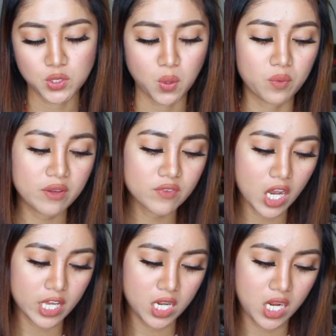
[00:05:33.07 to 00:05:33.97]
So we've
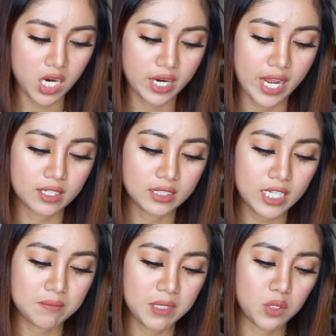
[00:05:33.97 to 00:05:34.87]
got here a
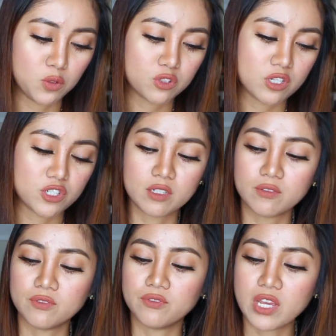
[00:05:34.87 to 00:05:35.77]
Clean Bee Ultra
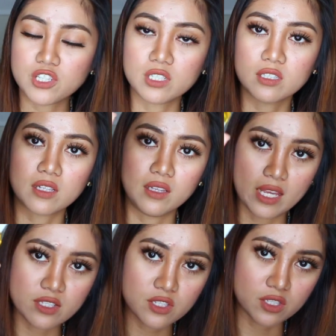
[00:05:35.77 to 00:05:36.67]
Gentle Facial
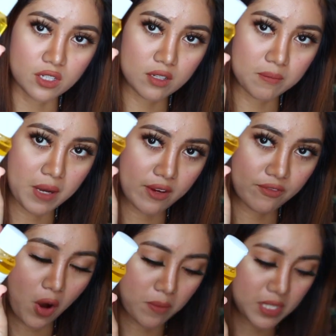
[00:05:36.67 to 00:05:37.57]
Cleanser by
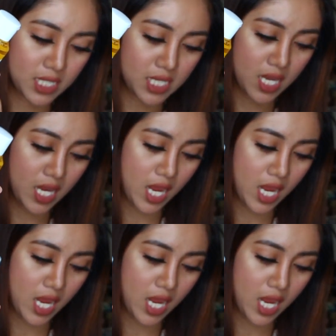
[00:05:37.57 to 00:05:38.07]
Pharmacy,